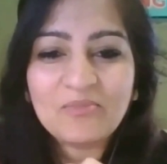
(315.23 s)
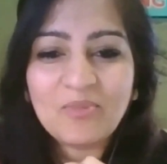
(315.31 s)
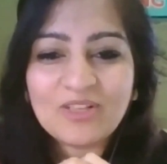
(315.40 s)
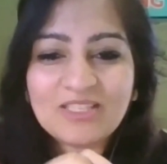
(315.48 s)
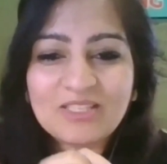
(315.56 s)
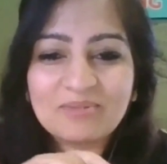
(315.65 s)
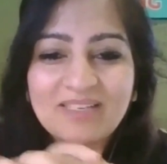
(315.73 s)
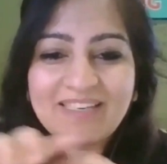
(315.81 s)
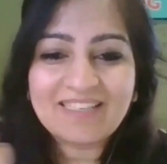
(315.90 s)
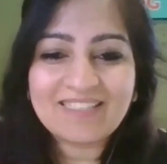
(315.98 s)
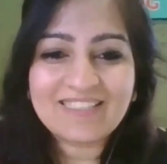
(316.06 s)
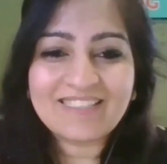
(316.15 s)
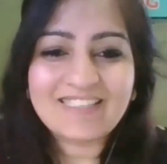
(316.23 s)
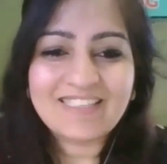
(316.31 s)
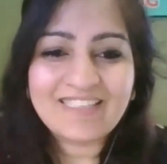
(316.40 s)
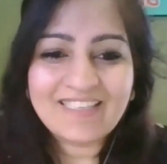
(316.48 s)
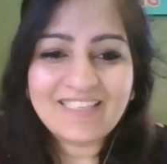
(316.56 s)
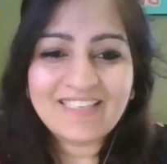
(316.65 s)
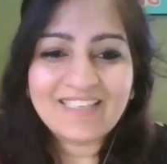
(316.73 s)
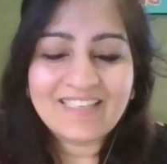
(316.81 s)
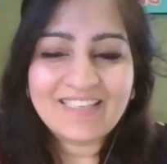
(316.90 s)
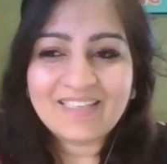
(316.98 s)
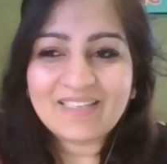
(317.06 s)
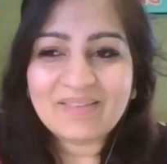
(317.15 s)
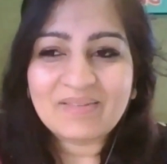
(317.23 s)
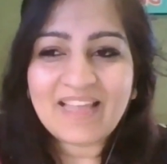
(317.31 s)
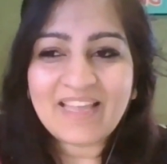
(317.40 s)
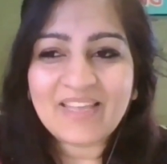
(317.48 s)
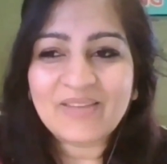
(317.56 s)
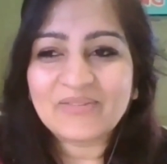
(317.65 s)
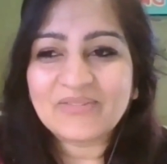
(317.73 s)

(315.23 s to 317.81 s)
possibilities. Thank you.